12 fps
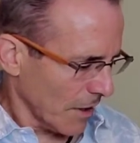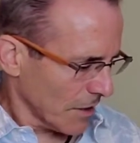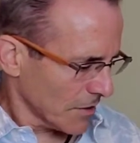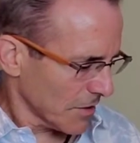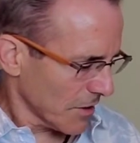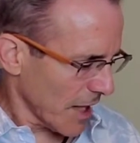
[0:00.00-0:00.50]

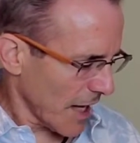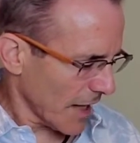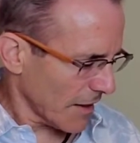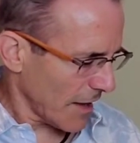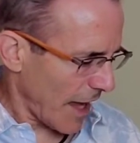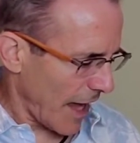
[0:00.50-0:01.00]
So
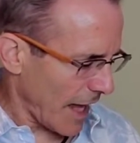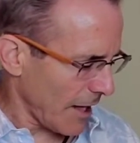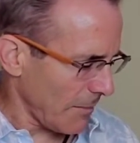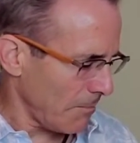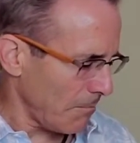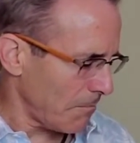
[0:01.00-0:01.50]
like
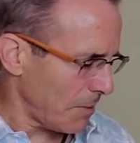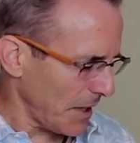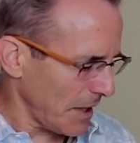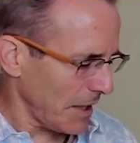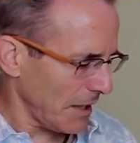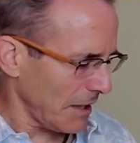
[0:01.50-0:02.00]
the
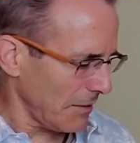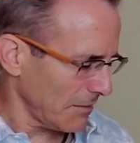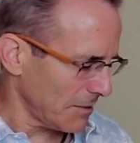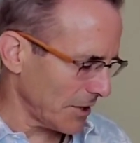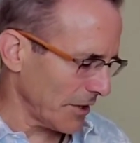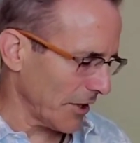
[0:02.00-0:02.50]

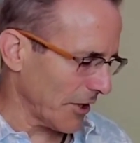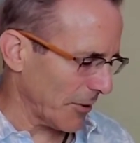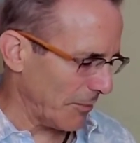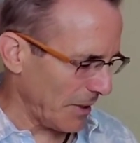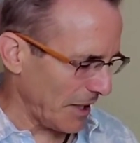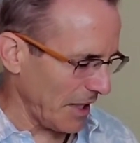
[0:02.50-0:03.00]

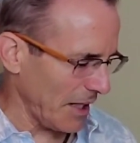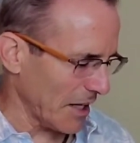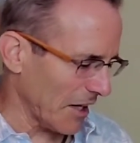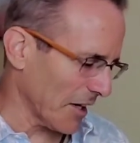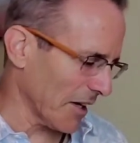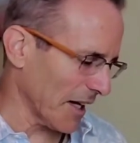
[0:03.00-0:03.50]

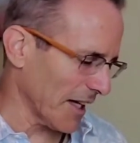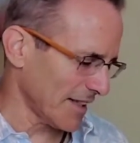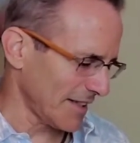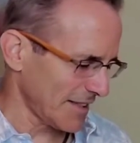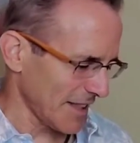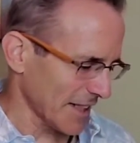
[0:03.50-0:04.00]

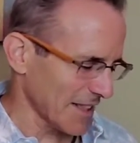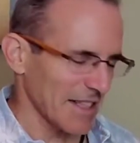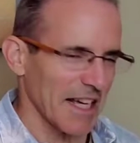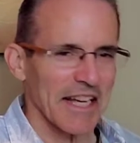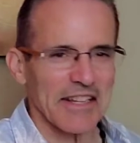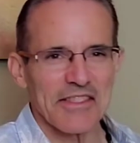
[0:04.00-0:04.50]

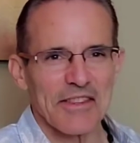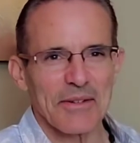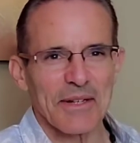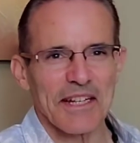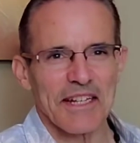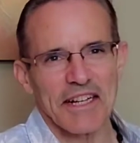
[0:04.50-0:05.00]

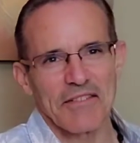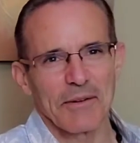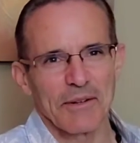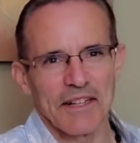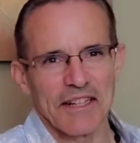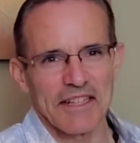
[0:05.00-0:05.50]
AP0BRS693, and every
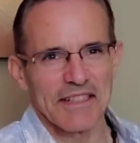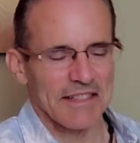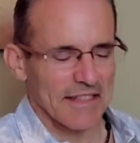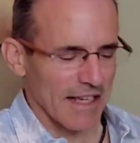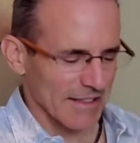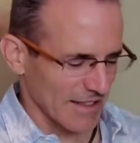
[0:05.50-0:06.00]
one of these
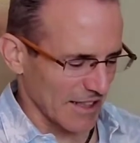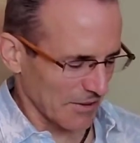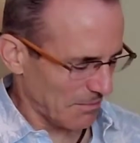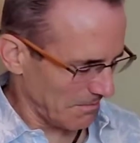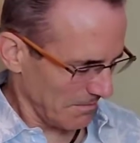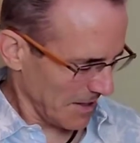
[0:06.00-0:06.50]
has these
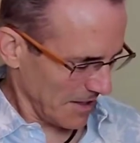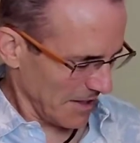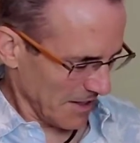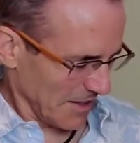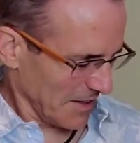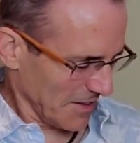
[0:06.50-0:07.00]

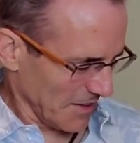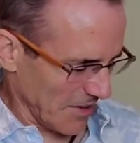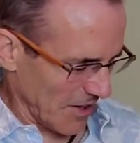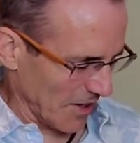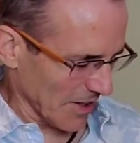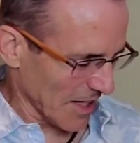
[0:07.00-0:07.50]

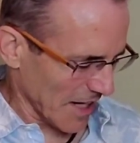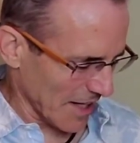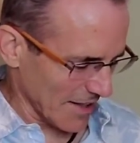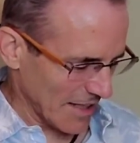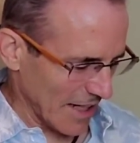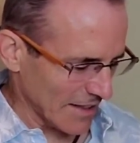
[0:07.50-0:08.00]
long
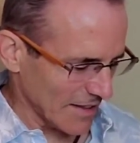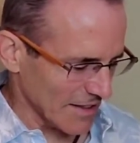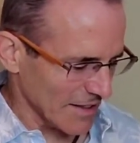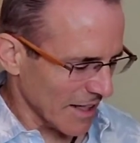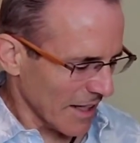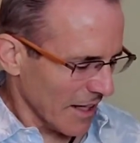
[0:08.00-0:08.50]

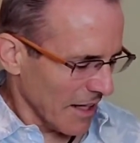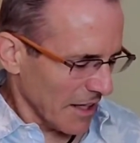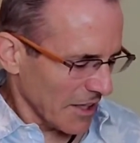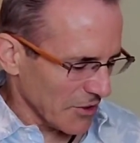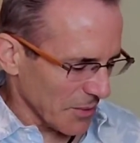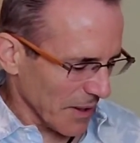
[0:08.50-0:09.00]
connotations,
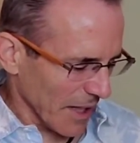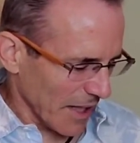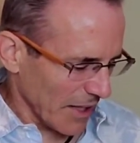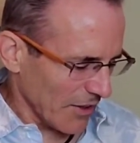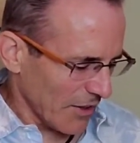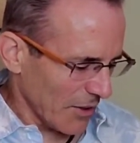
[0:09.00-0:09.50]
is
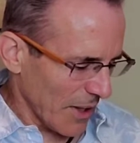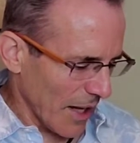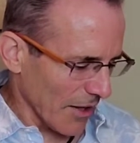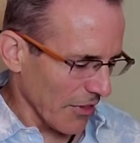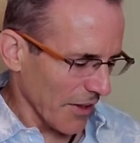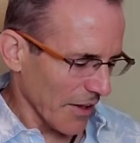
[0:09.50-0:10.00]
related to
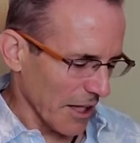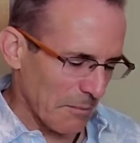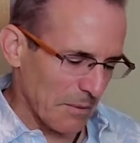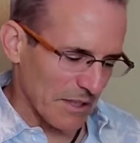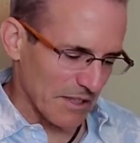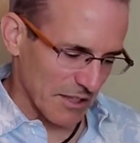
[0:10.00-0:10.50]
healthy
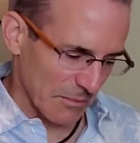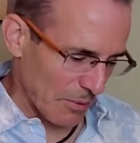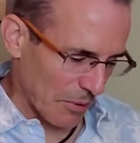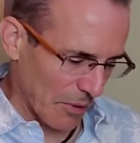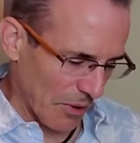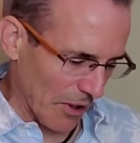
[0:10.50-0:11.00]
lipid
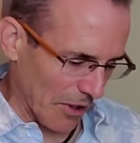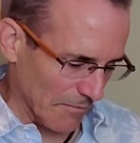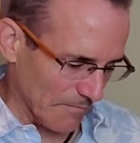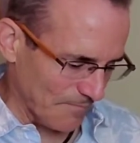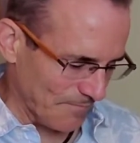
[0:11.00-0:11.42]
support.